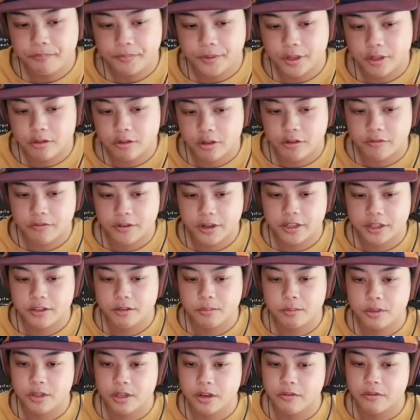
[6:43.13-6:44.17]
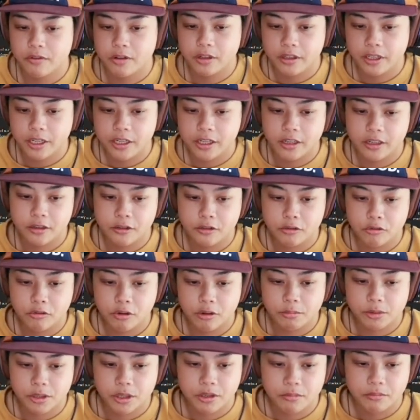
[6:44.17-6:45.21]
I'll try to find some stuff. I'll link it in the
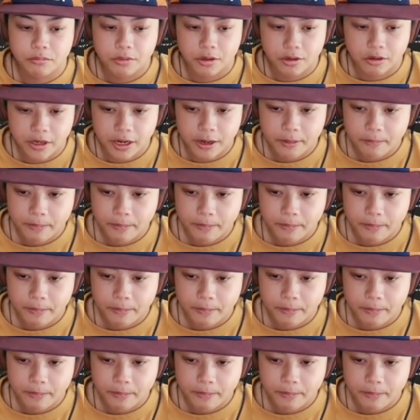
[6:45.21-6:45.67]
description, okay?